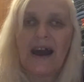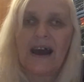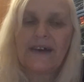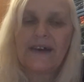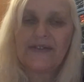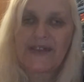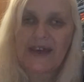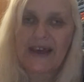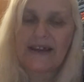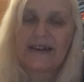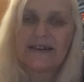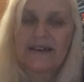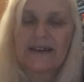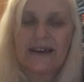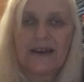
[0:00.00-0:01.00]
and
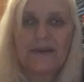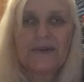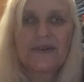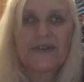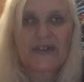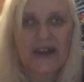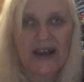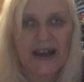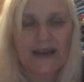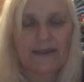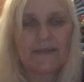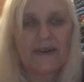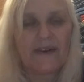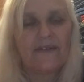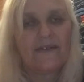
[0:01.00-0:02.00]
then it was
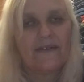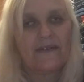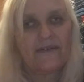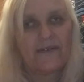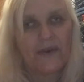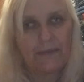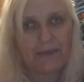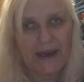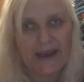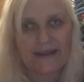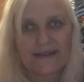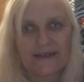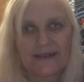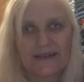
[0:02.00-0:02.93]
time for bed.